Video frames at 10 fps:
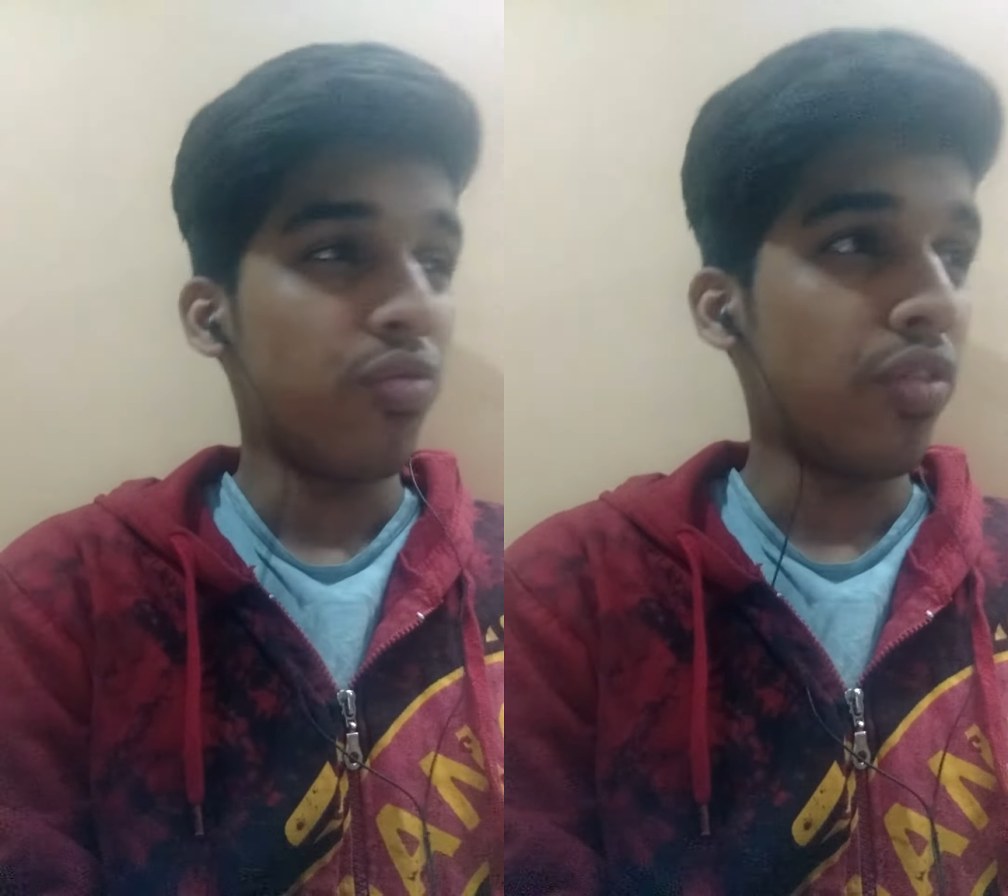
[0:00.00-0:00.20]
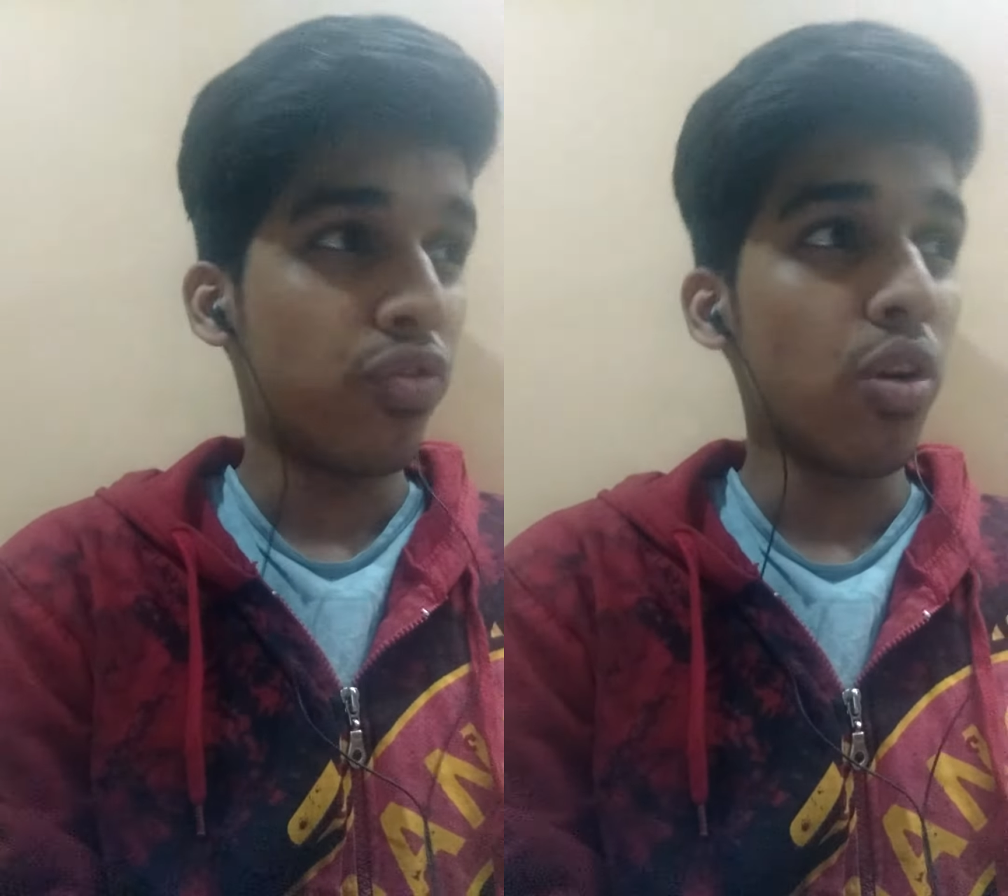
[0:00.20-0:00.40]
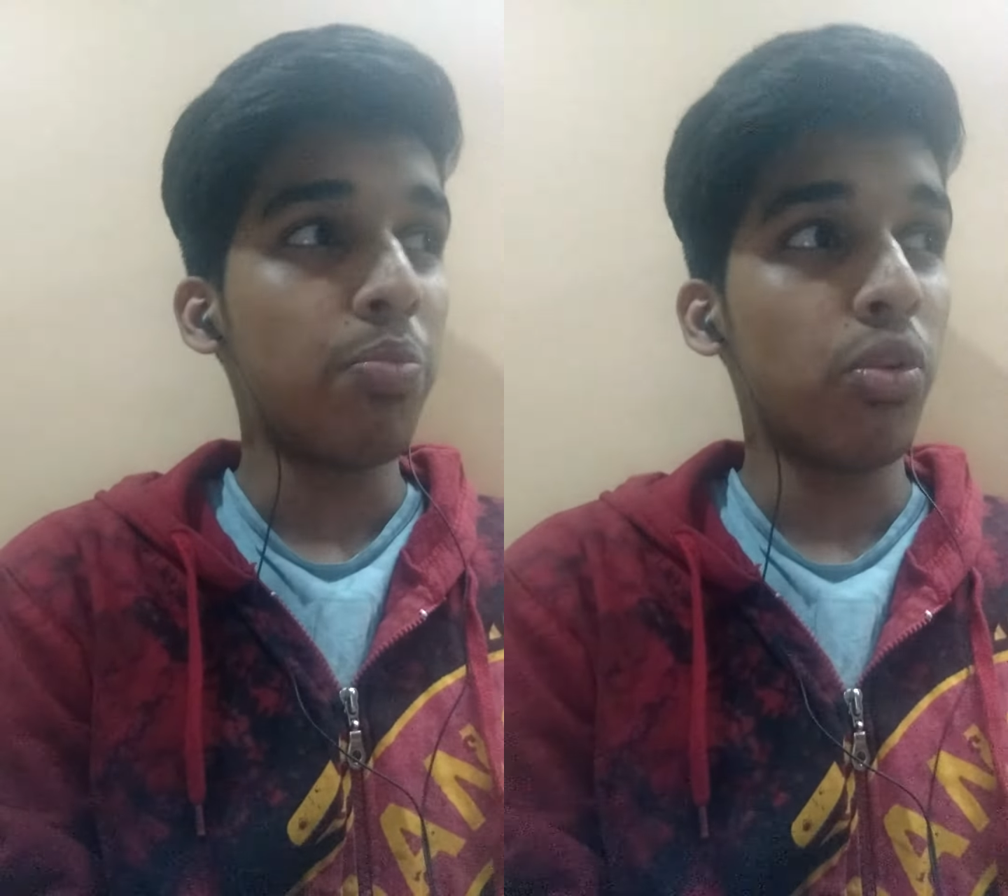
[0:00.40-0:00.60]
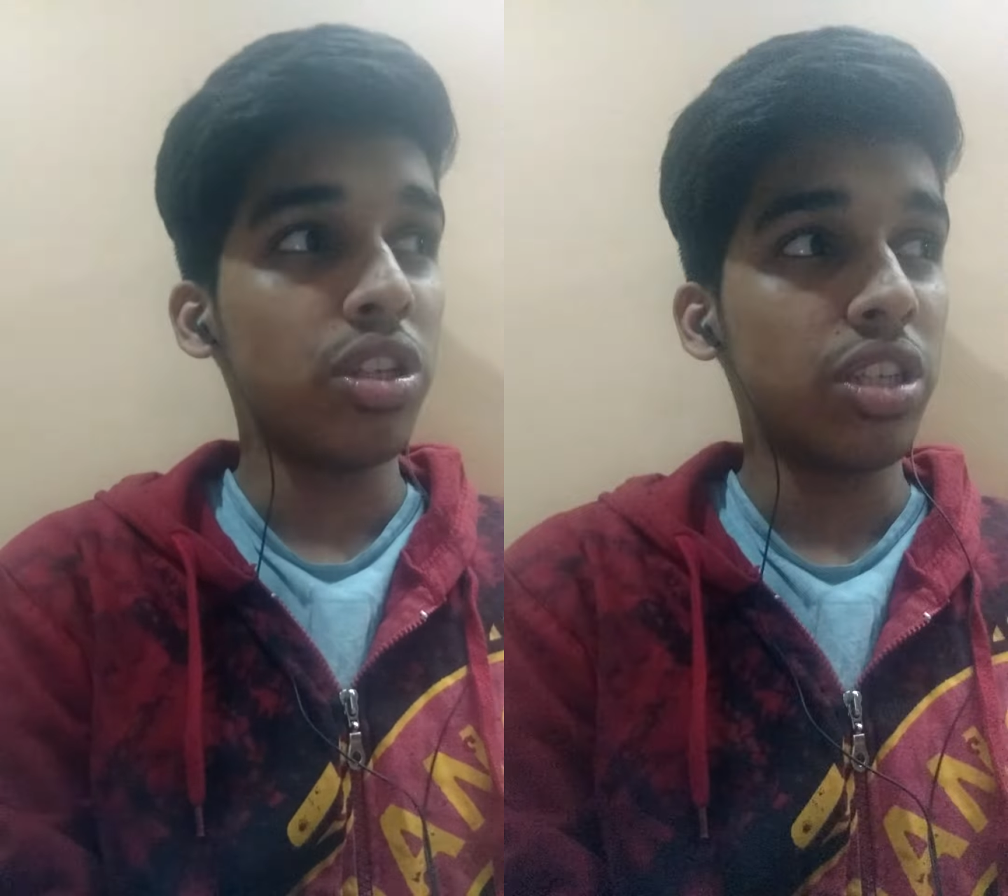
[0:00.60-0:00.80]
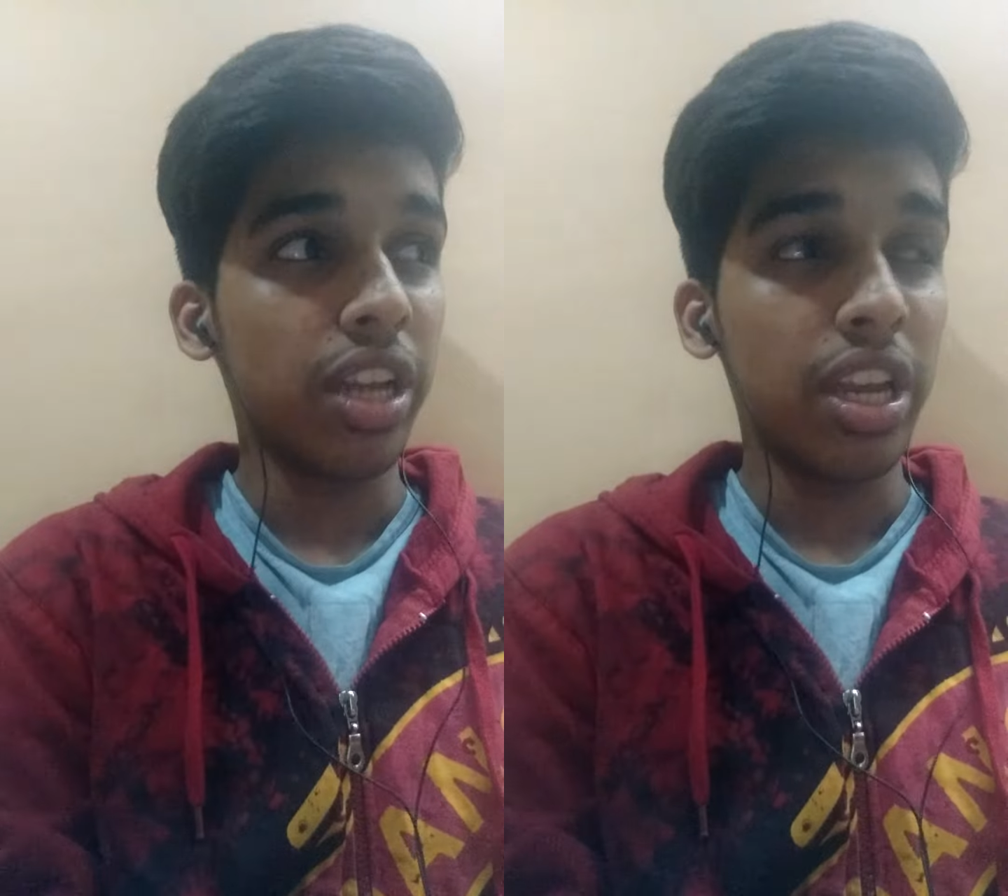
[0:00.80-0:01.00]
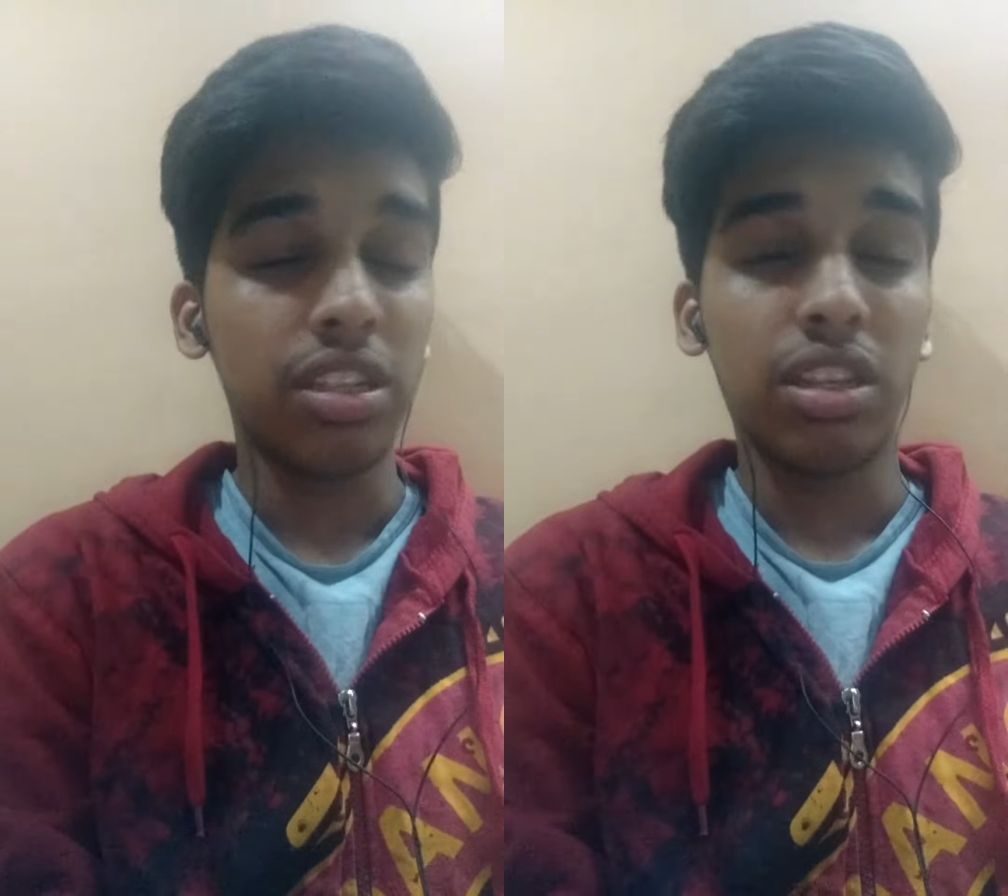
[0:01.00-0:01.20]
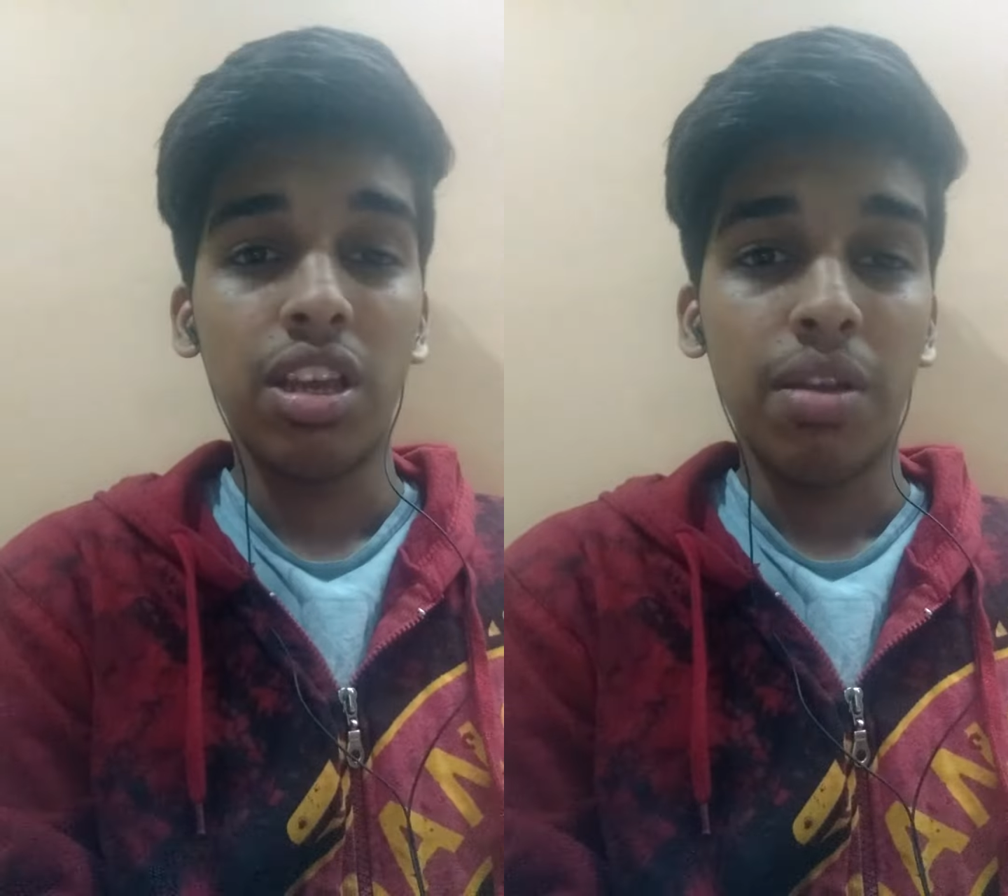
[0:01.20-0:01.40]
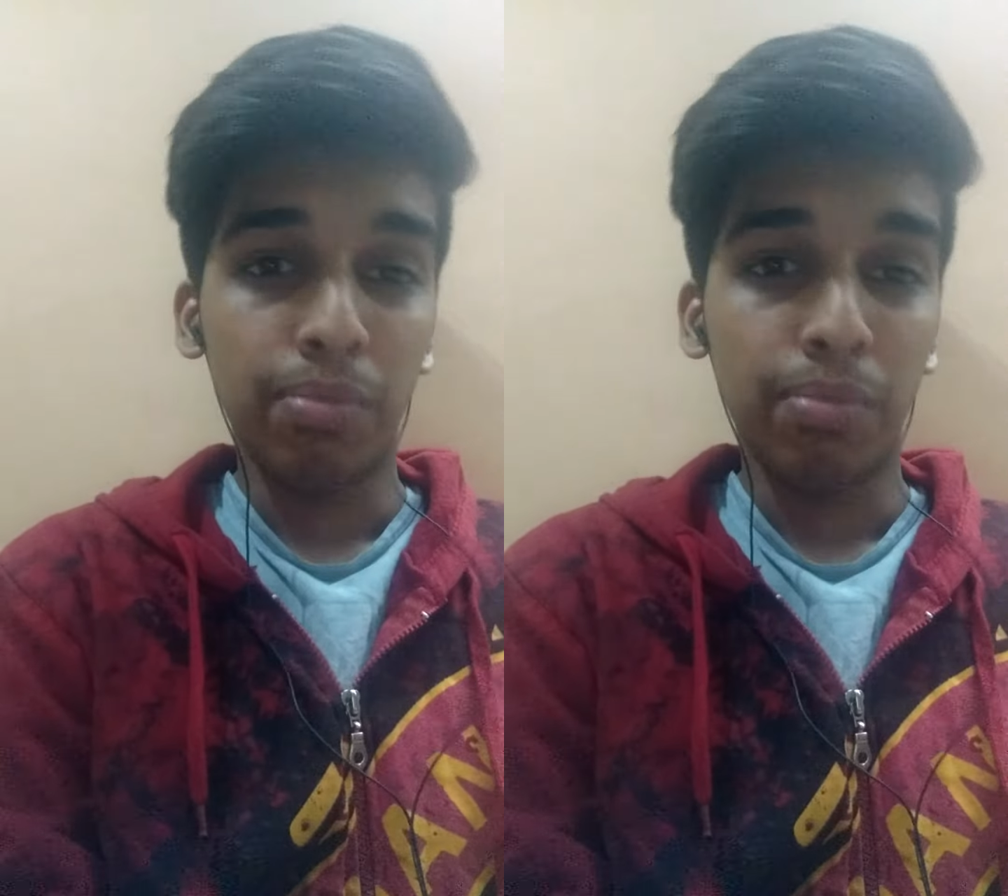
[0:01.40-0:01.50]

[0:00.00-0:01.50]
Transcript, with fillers: we've dropped points against